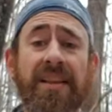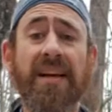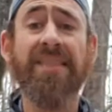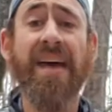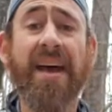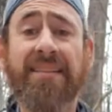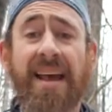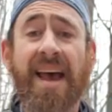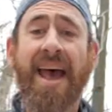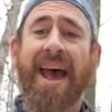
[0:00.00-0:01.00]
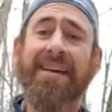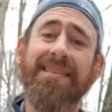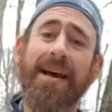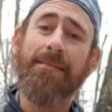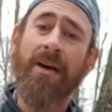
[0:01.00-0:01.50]
like that as
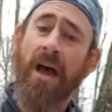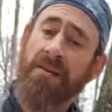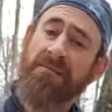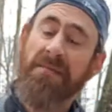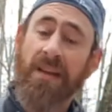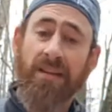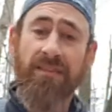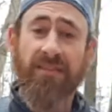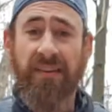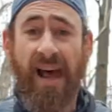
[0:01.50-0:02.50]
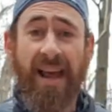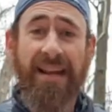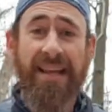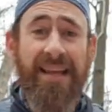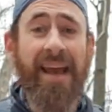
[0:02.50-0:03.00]
I'm
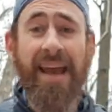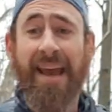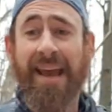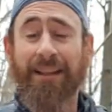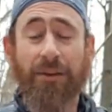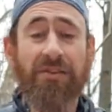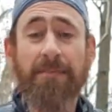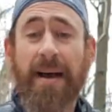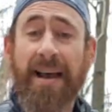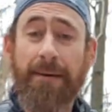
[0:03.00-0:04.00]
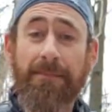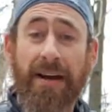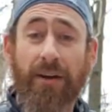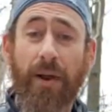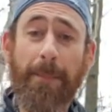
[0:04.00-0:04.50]
sliding and losing
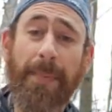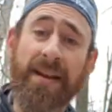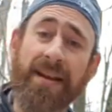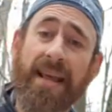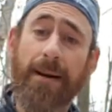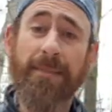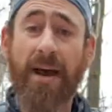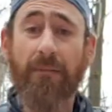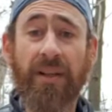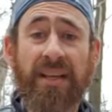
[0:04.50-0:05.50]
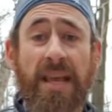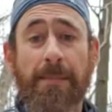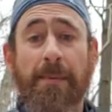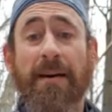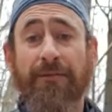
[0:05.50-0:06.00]
my grip, and I'm not really
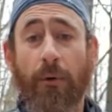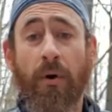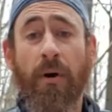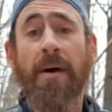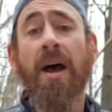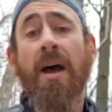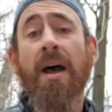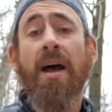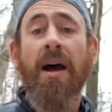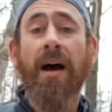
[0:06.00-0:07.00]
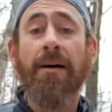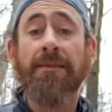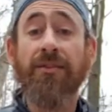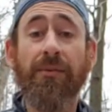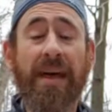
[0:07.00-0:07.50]
keeping my form.
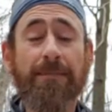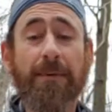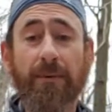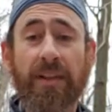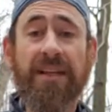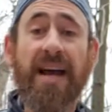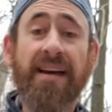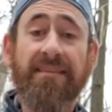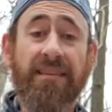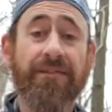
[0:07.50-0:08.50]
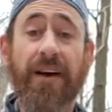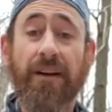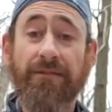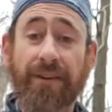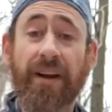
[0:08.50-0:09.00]
So that's been really nice. It's
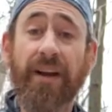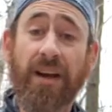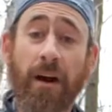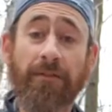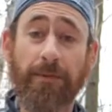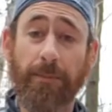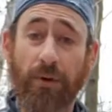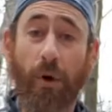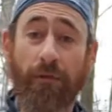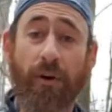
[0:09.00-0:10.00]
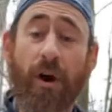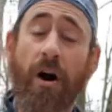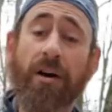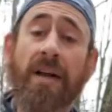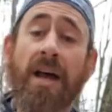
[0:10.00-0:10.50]
felt very comfortable overall.